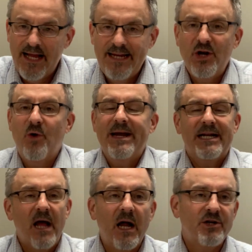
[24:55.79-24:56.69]
in
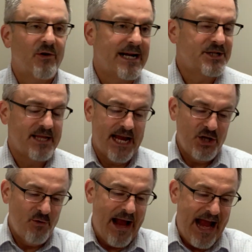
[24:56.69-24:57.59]
contrast to that,
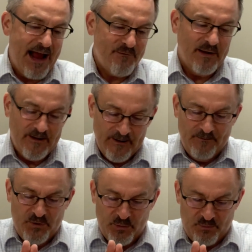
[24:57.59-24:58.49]
you have
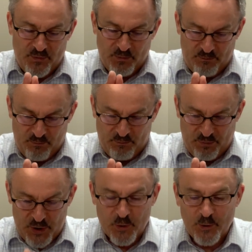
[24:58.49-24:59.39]
the
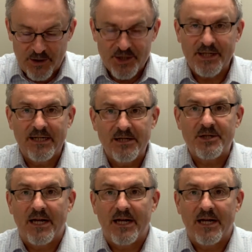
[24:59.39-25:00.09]
pure, sinless